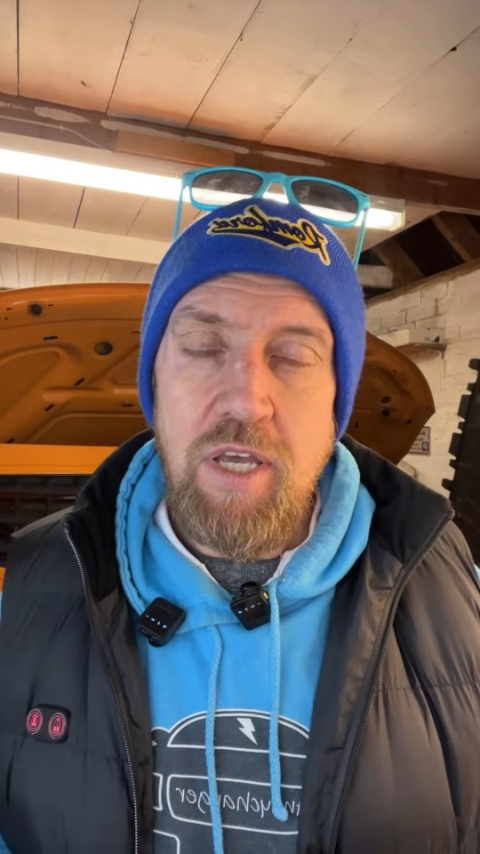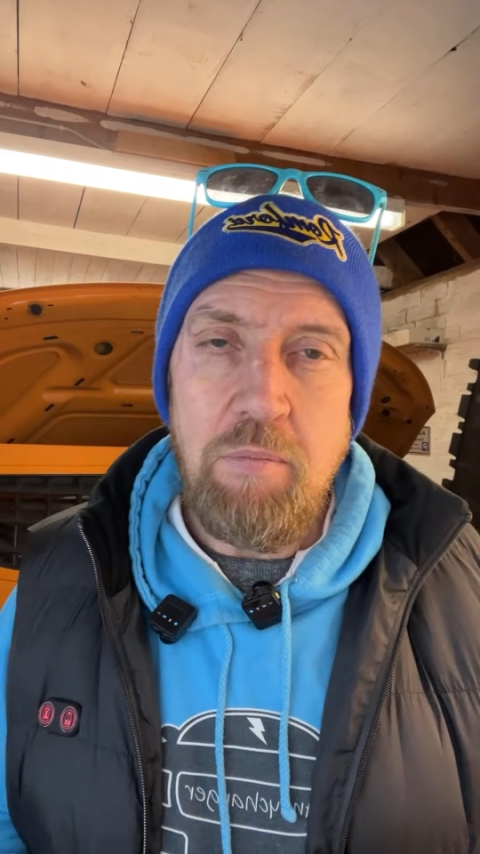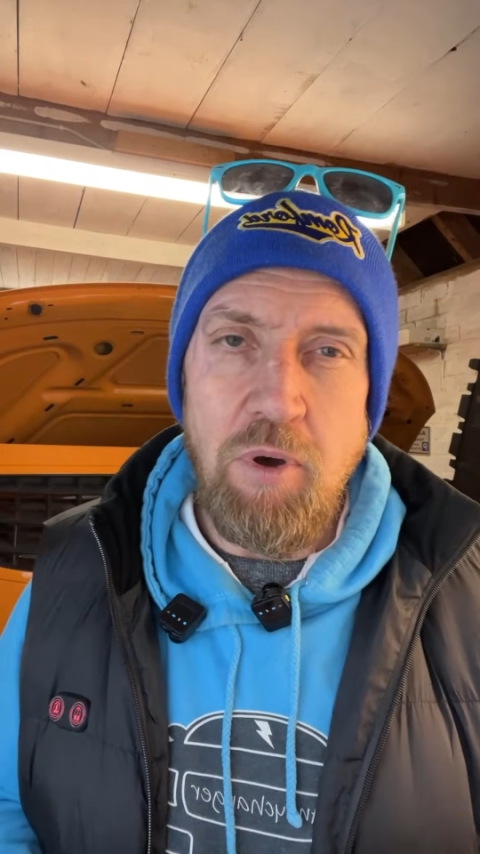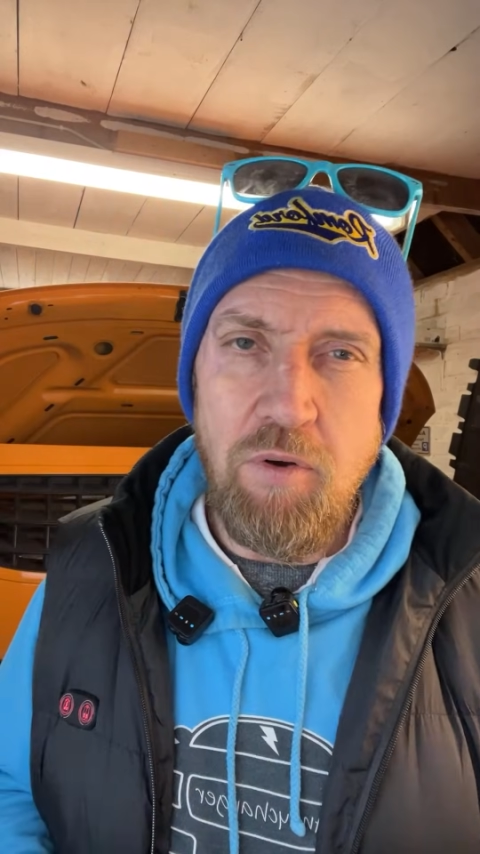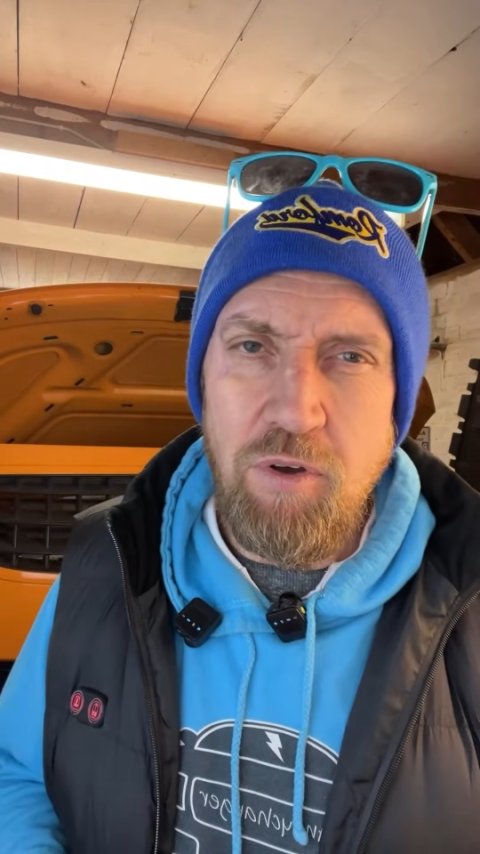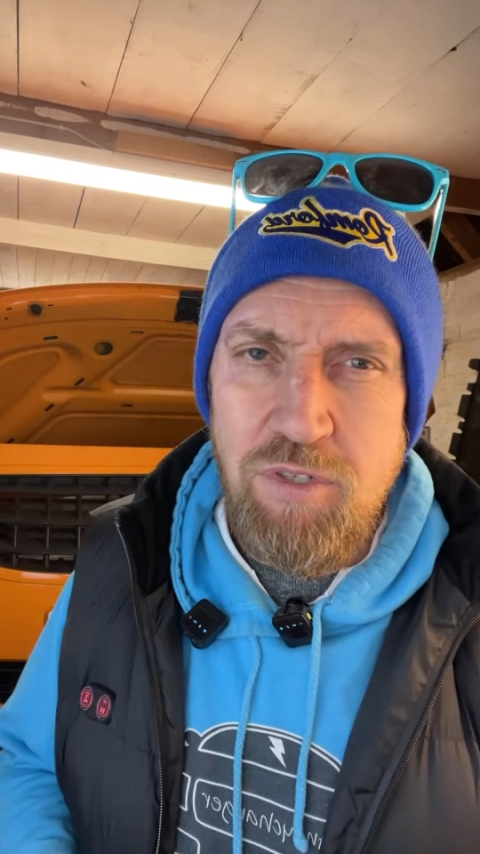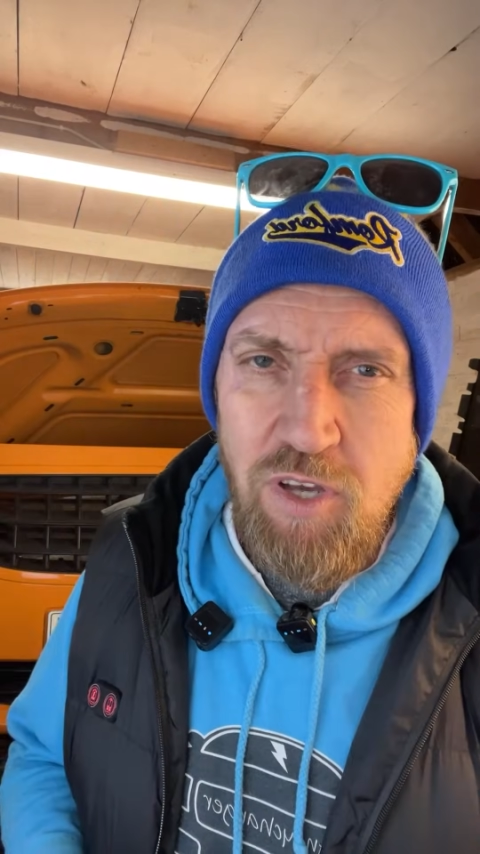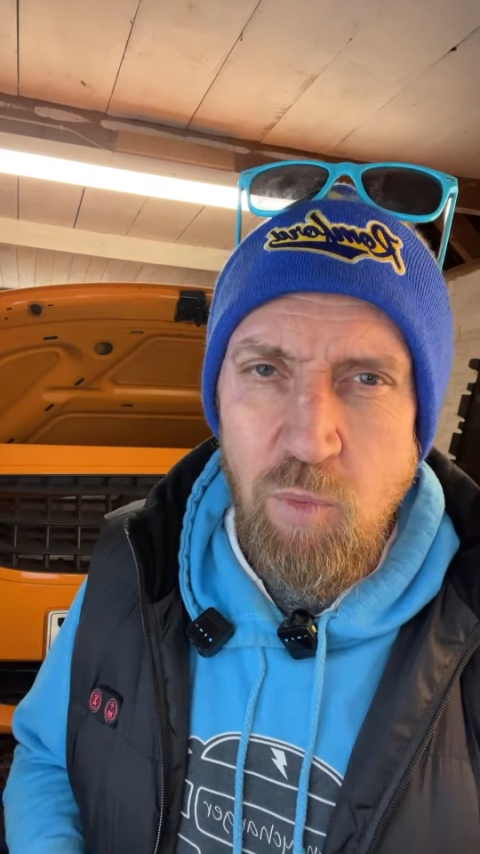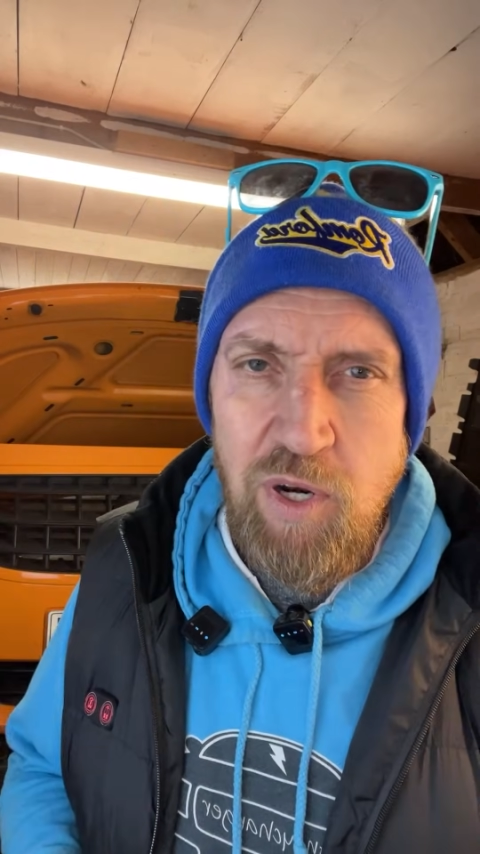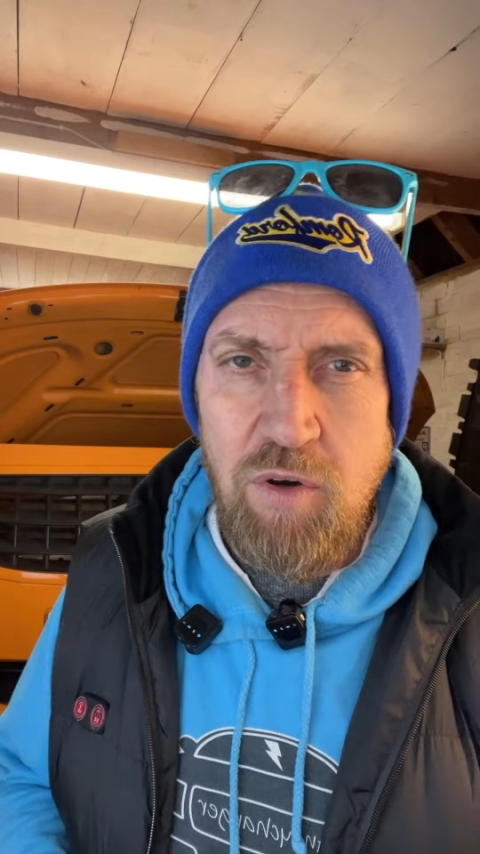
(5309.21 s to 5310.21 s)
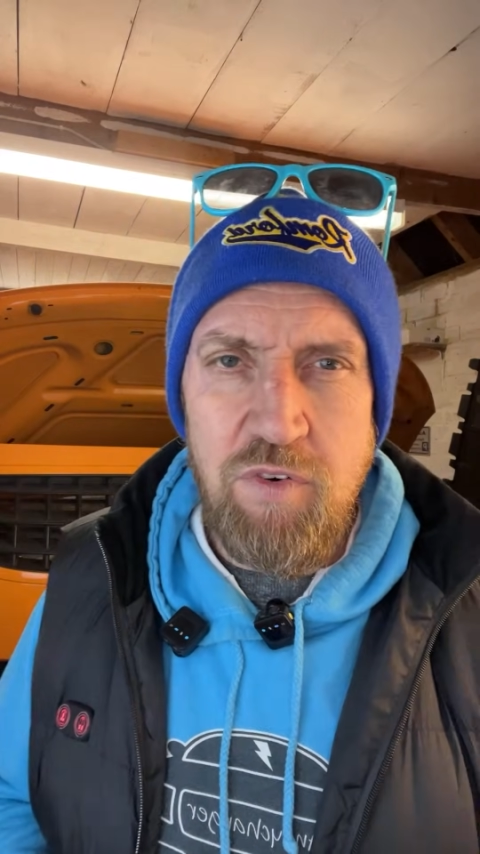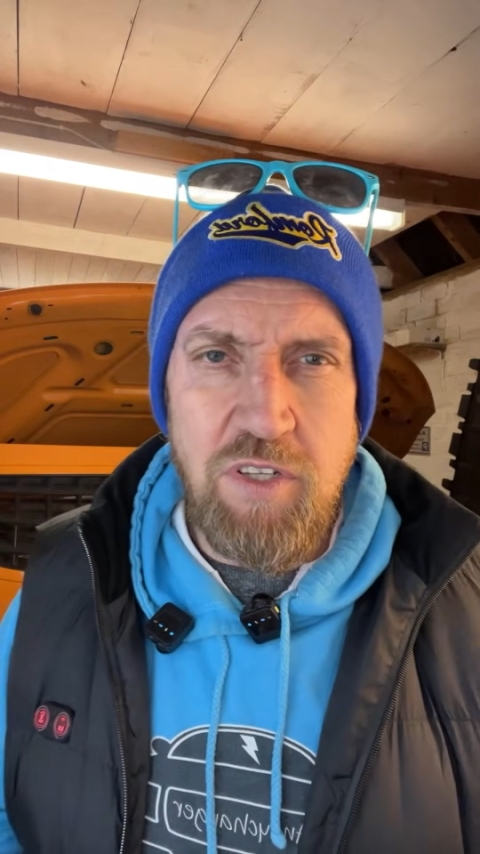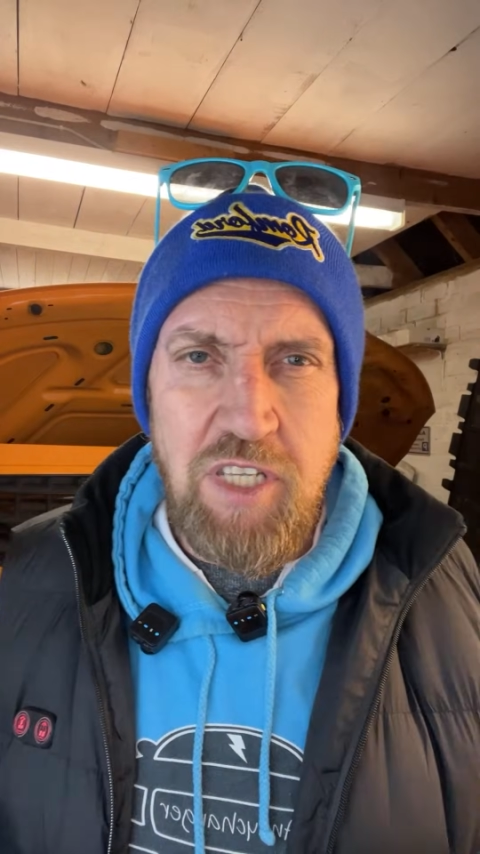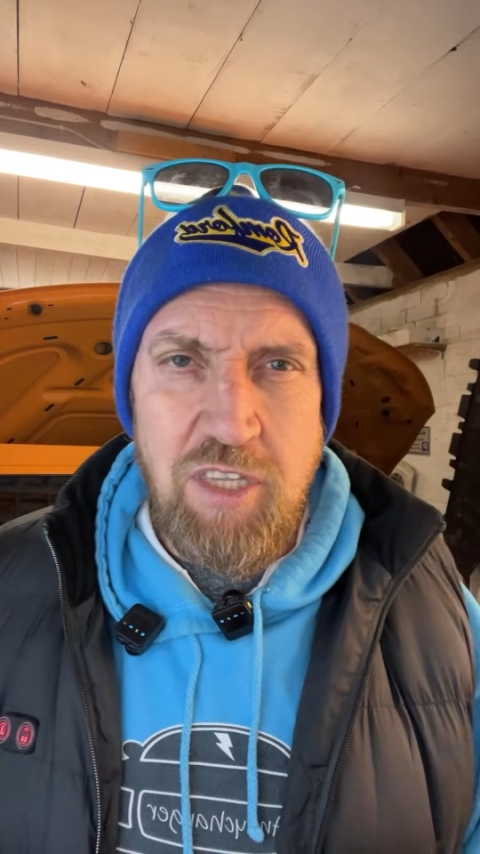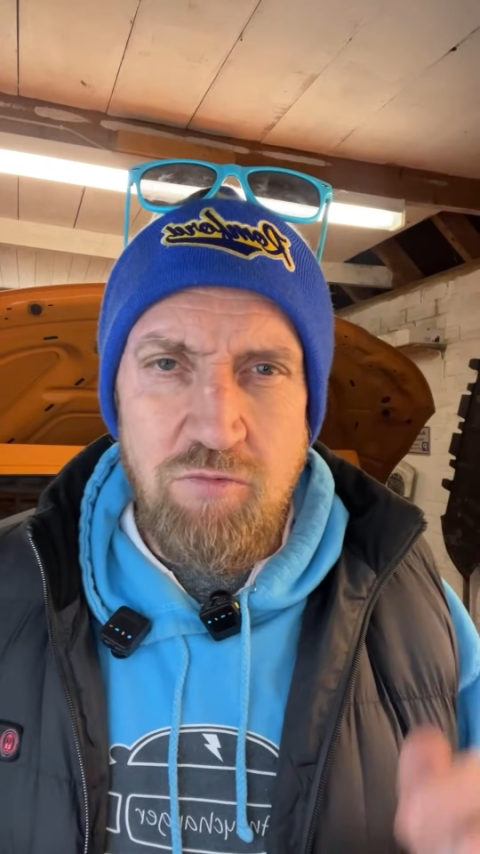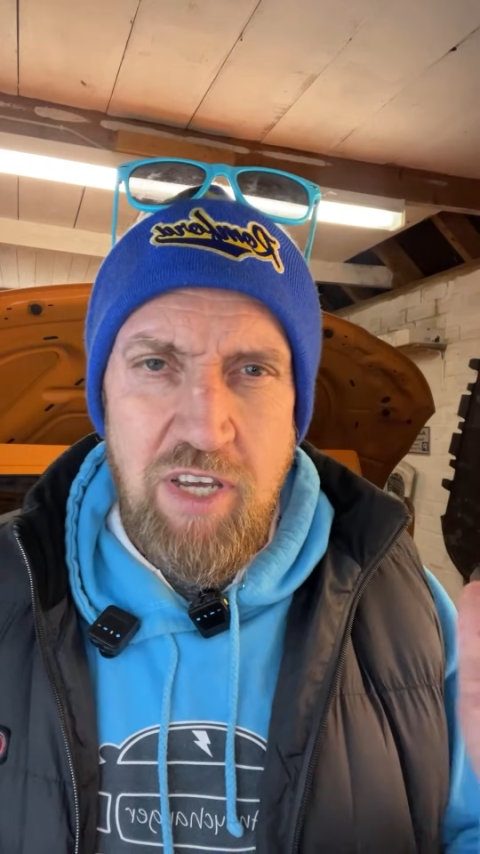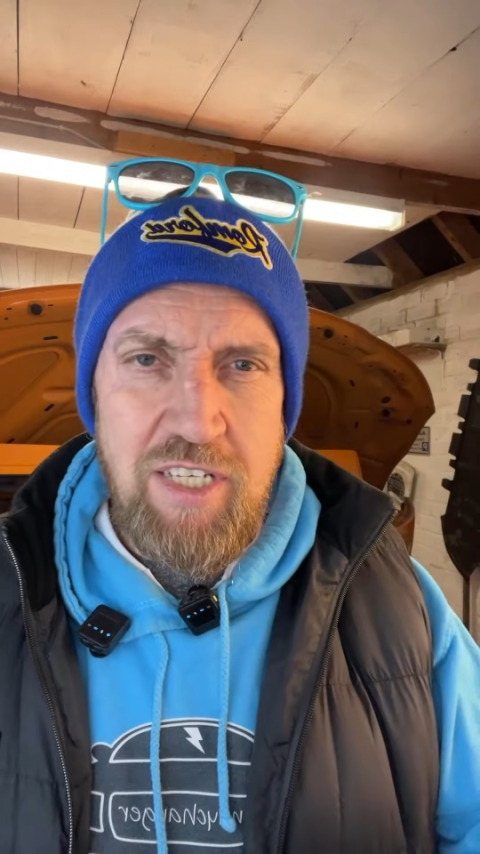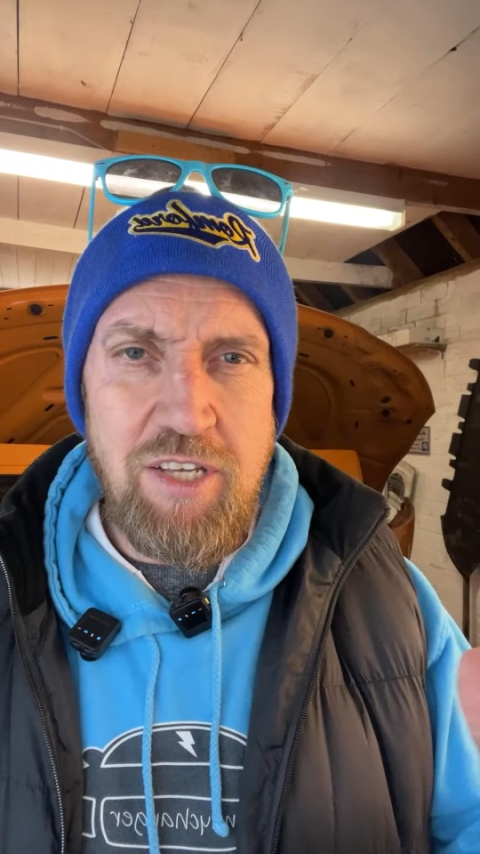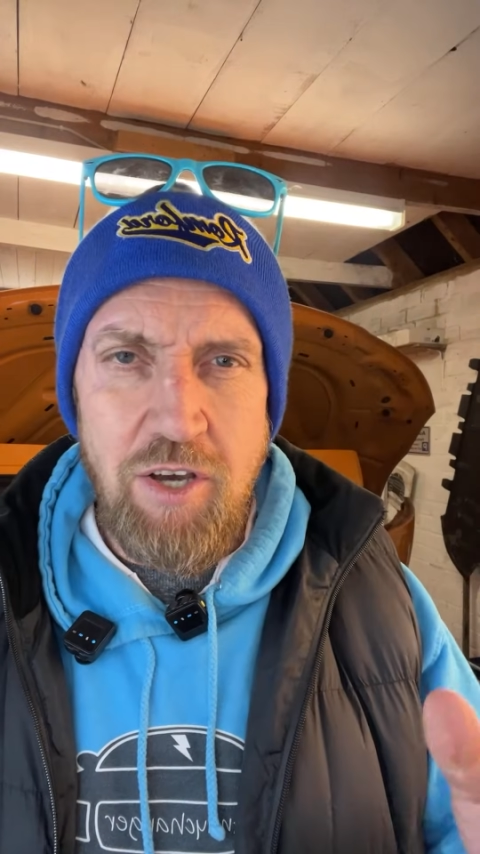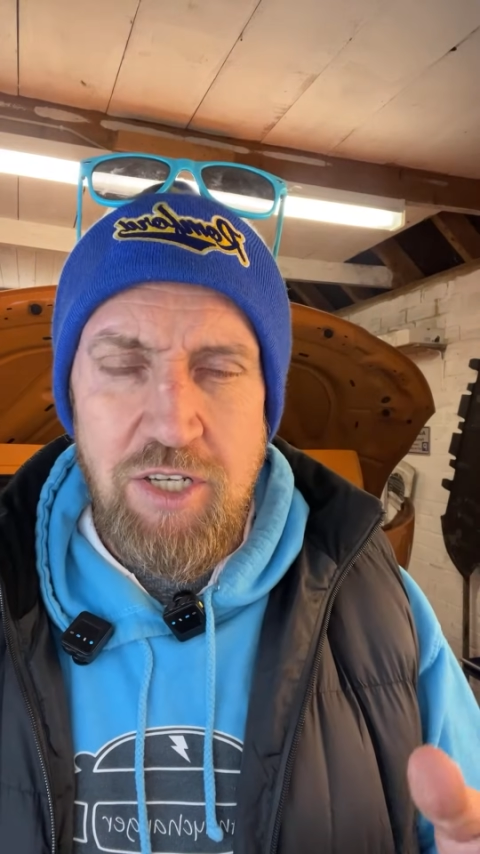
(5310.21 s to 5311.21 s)
But of course, I went off and I did the
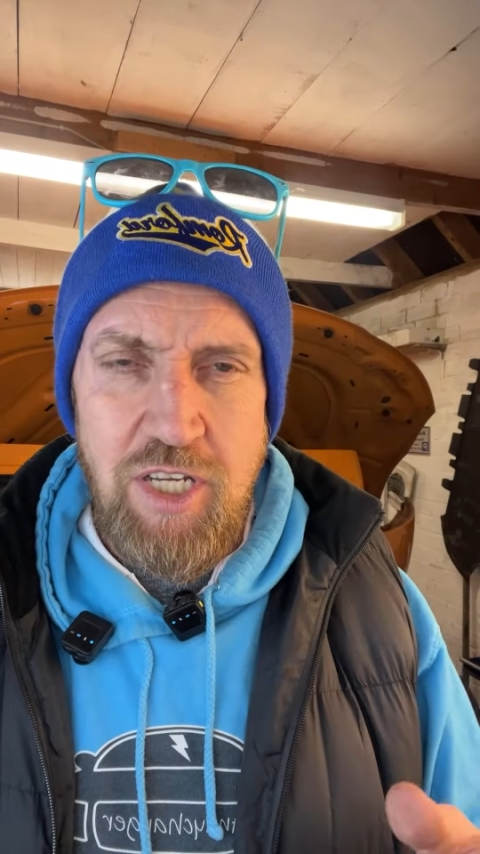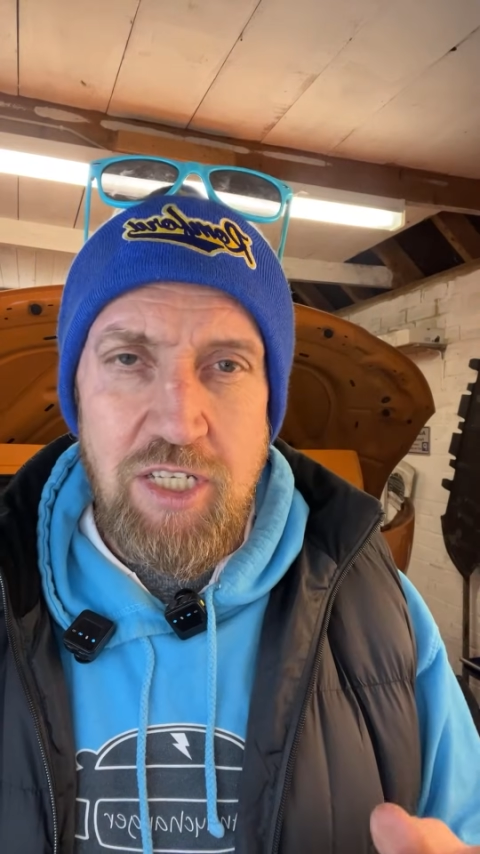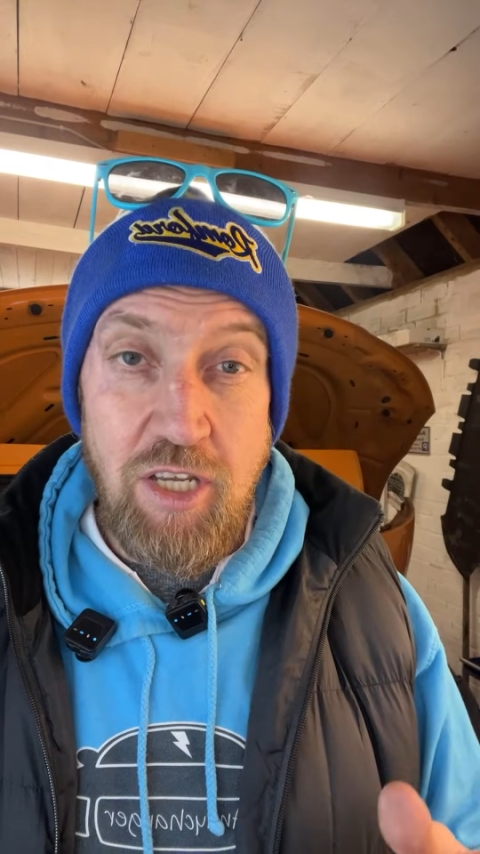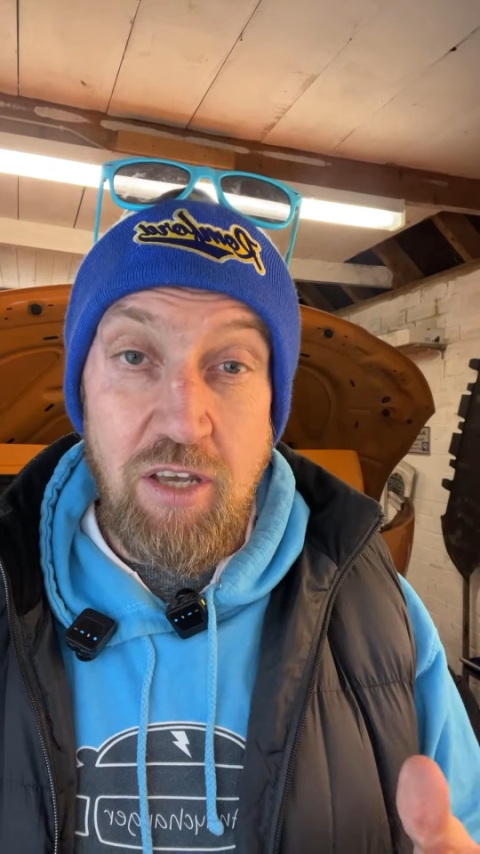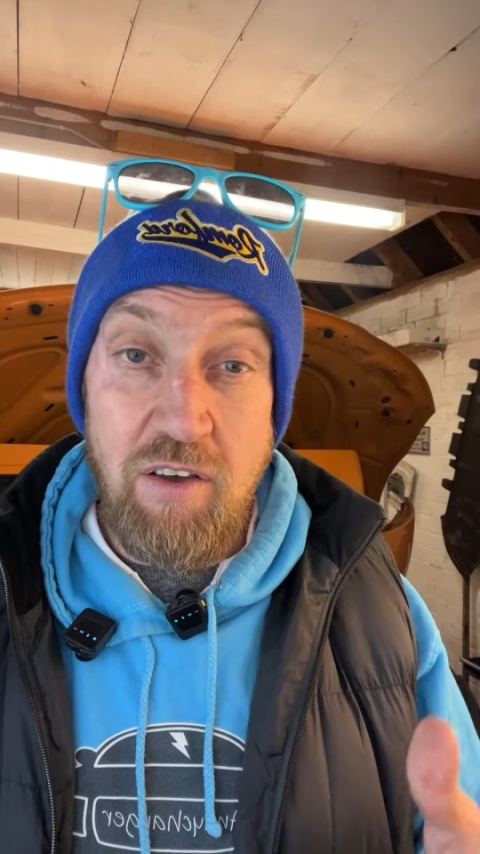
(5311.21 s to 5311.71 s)
research into